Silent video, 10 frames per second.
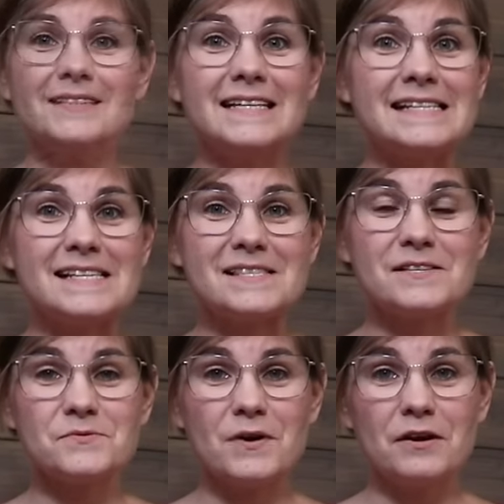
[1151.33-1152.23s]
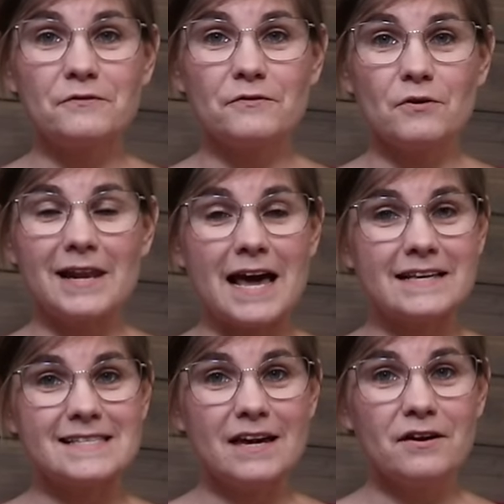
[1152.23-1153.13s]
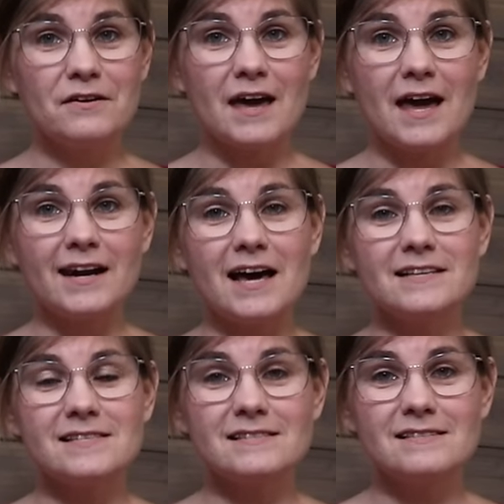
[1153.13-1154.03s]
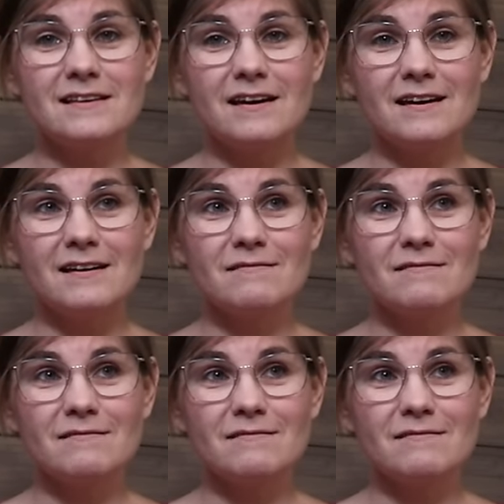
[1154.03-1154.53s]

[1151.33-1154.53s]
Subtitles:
This is the sweater from last year that has the